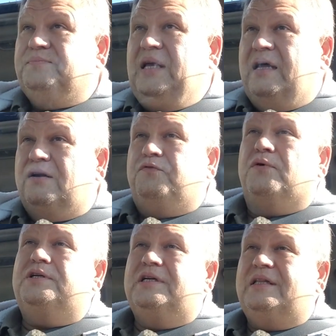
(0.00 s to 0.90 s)
And
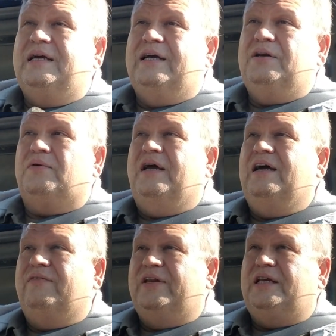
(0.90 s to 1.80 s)
unfortunately, I don't
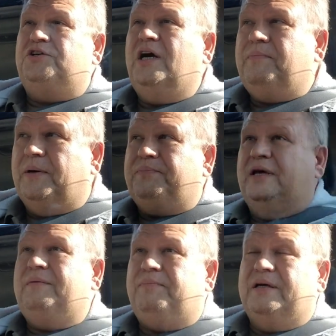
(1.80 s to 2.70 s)
have any shop
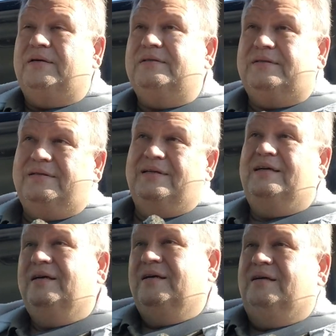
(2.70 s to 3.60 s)
update because
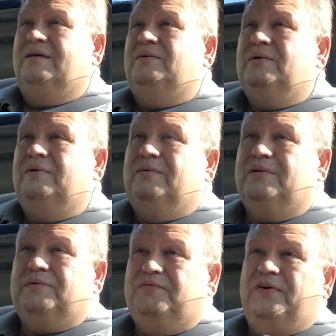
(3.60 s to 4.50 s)

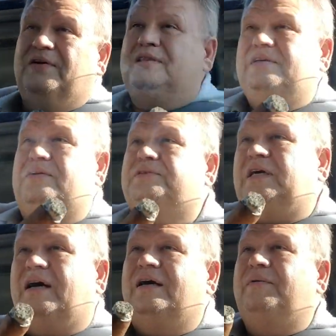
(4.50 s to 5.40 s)
there was very little
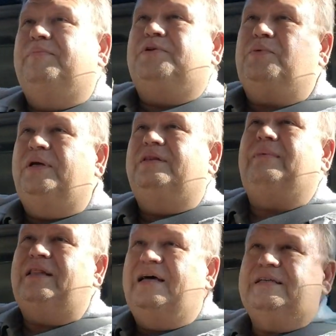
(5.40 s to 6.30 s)
time between
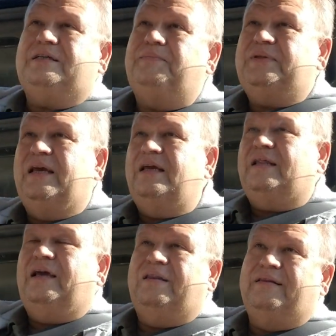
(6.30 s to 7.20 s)
my last update
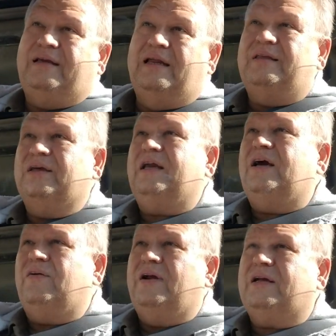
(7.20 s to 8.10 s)
and getting the
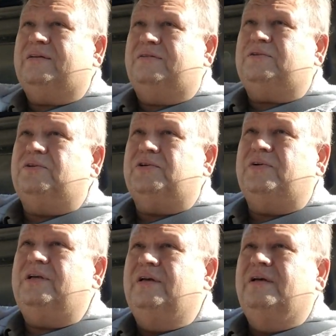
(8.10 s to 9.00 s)
cataract
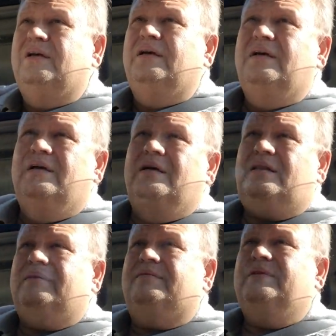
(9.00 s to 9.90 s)
surgery
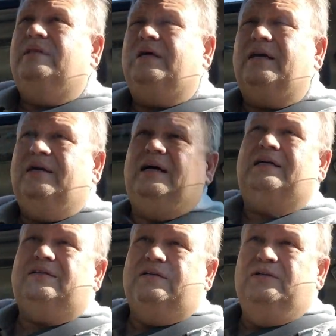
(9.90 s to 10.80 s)
that I could
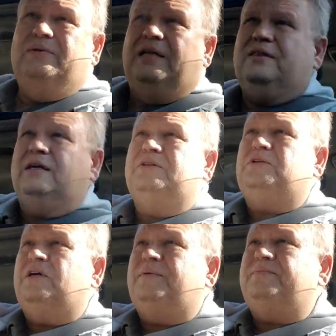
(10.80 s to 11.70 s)
actually do anything in the
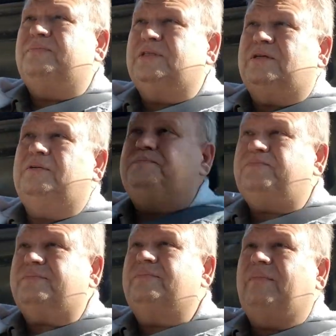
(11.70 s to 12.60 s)
shop. So
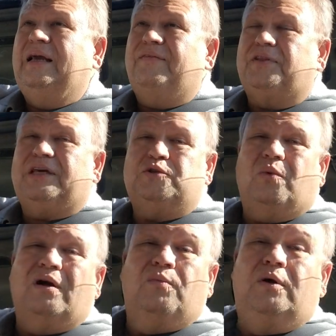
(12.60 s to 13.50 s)
everything's
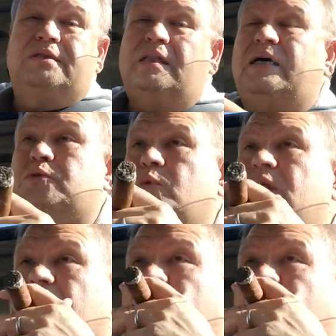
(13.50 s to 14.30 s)
where it was last week.